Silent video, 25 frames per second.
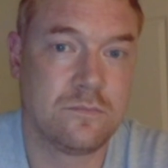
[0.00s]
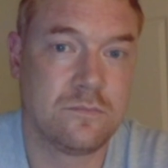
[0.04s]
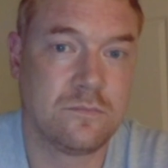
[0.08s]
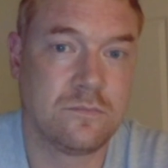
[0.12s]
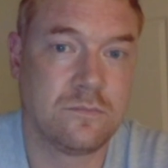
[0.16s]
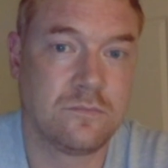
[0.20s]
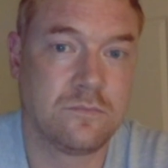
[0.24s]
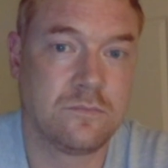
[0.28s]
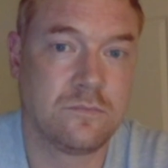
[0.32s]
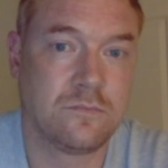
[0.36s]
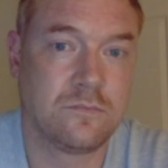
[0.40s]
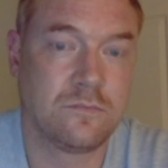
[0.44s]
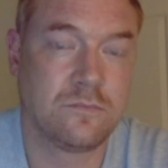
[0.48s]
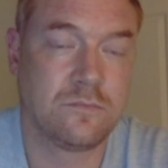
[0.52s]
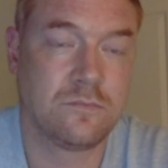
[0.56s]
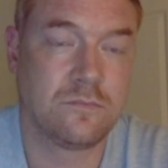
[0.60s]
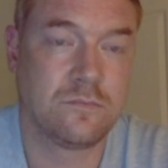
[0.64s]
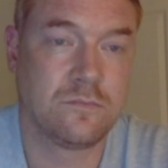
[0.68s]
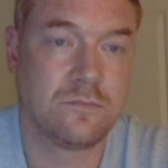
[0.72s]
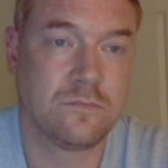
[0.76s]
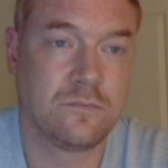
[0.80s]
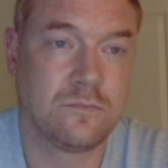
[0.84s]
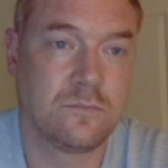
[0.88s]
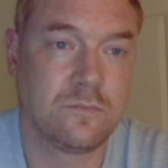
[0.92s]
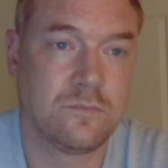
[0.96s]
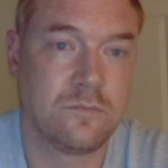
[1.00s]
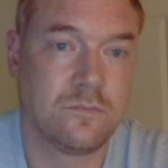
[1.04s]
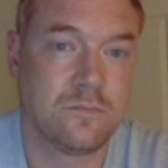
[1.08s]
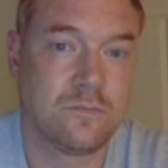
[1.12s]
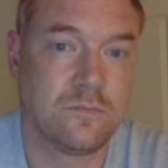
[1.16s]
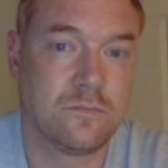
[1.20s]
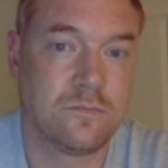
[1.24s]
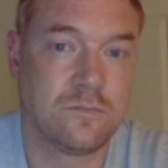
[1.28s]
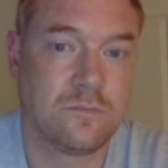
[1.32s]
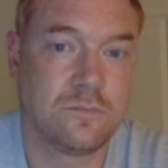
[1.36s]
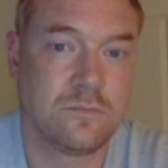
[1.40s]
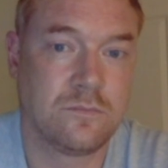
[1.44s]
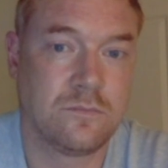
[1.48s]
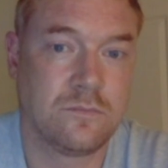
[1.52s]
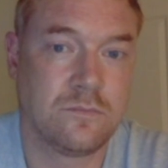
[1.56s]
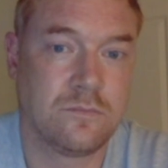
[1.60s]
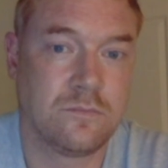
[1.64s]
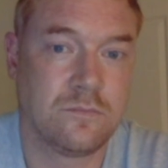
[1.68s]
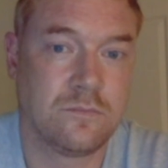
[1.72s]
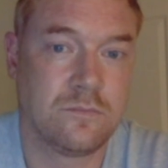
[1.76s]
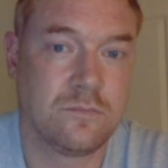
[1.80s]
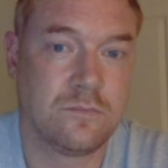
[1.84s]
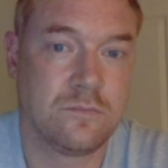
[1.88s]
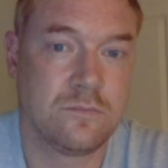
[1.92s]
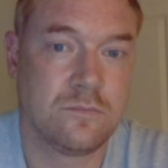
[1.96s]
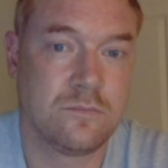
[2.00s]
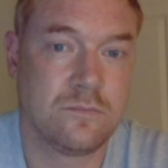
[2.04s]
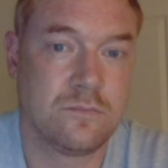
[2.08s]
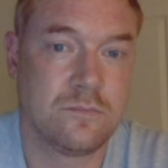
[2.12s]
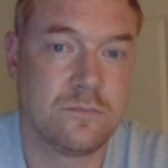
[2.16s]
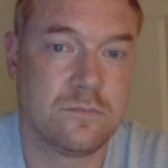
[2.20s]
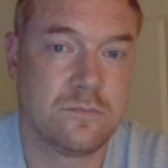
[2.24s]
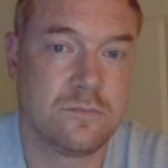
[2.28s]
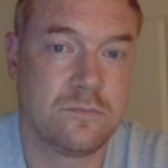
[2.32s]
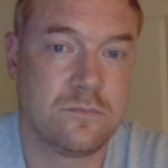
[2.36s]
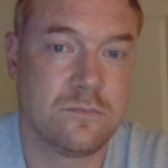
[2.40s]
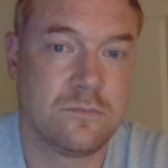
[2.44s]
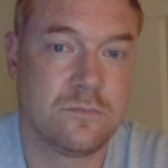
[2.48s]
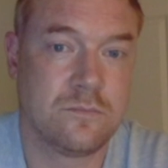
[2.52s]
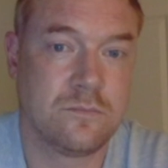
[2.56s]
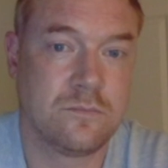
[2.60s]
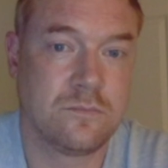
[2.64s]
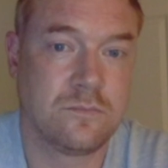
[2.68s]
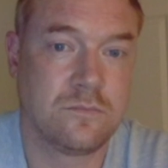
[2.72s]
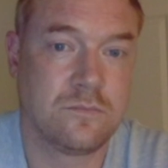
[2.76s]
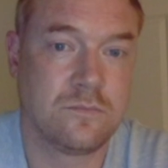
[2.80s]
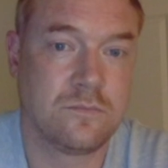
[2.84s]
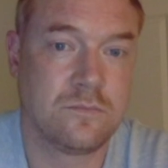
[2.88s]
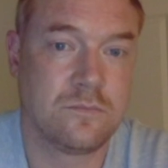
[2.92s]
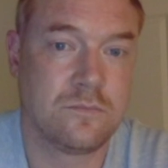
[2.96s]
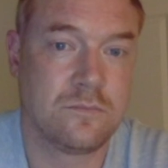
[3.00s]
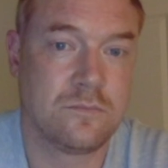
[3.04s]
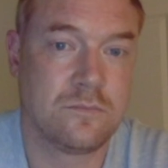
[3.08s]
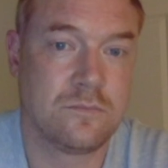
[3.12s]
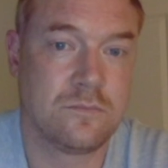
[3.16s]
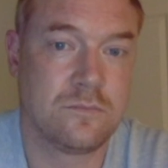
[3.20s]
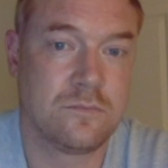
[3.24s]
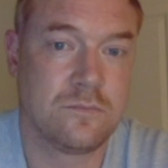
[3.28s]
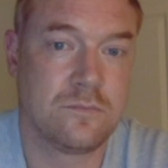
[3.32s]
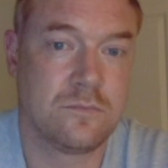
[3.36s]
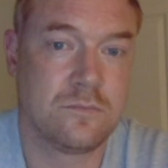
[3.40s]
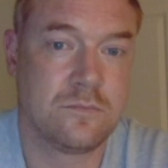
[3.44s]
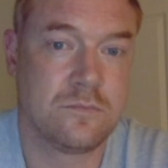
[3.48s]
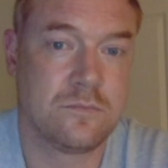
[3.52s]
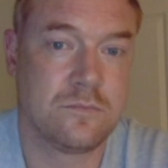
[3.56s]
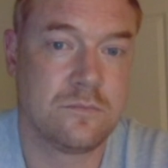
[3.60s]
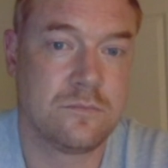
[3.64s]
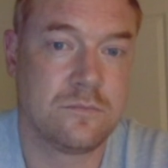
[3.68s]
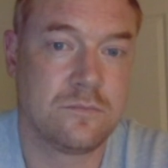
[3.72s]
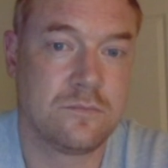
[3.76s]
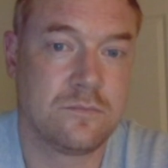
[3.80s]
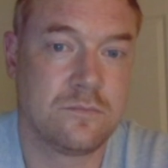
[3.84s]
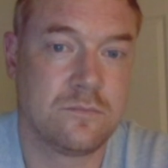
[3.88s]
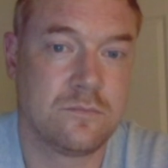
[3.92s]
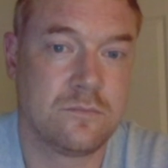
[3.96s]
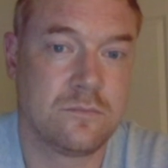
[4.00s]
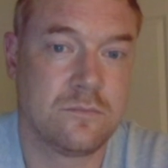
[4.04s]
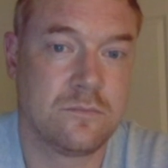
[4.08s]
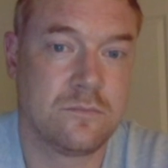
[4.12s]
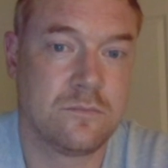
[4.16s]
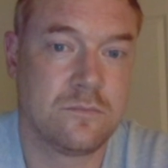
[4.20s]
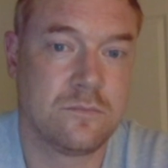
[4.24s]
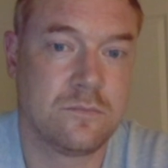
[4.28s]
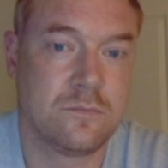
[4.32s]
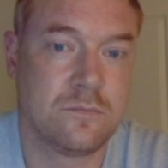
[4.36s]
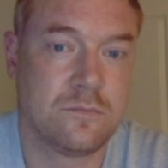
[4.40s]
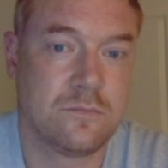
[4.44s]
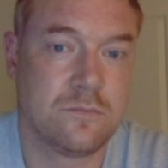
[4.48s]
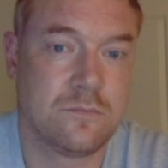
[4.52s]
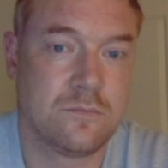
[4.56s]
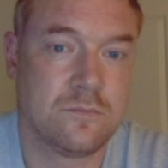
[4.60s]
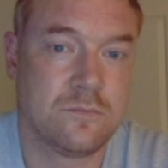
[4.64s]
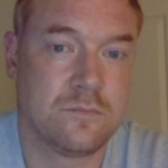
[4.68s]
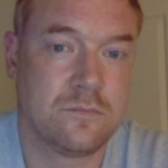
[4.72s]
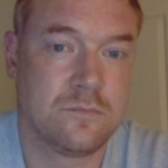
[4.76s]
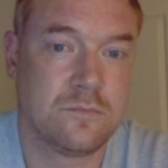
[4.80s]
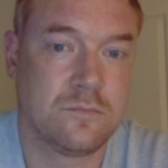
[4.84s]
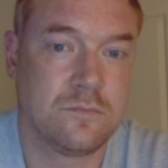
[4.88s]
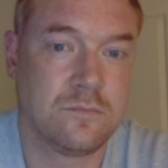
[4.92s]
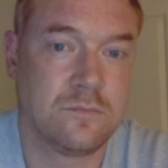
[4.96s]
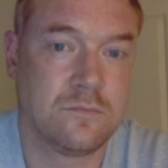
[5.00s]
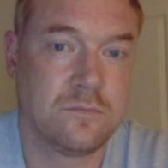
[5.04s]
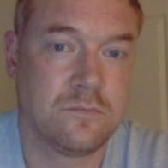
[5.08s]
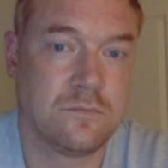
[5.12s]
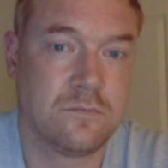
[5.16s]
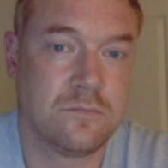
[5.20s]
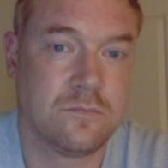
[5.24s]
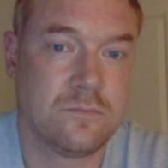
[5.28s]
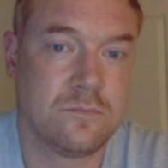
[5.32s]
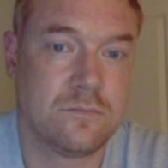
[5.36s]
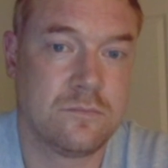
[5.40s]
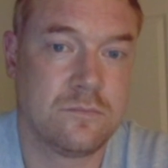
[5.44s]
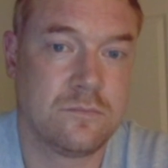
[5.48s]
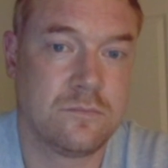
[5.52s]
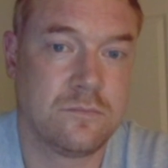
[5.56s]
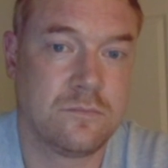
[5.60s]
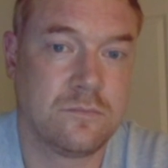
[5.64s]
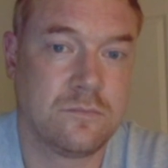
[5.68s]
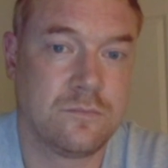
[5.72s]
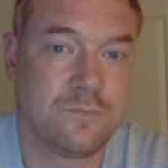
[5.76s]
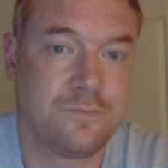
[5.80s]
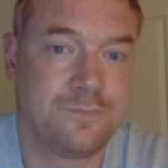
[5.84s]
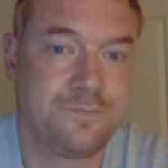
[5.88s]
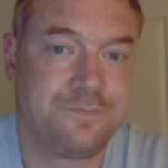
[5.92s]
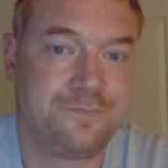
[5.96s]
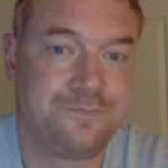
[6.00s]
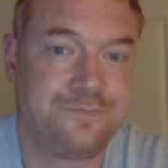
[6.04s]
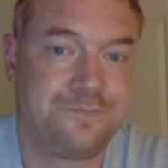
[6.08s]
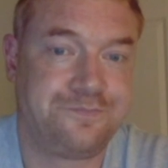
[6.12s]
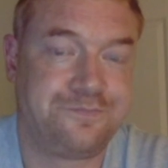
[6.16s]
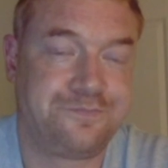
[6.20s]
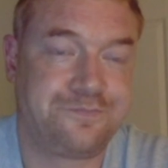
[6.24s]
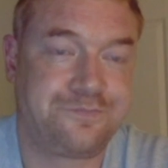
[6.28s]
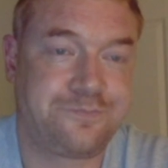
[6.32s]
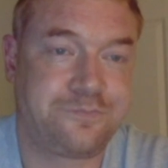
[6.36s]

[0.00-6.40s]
The person shown says nothing.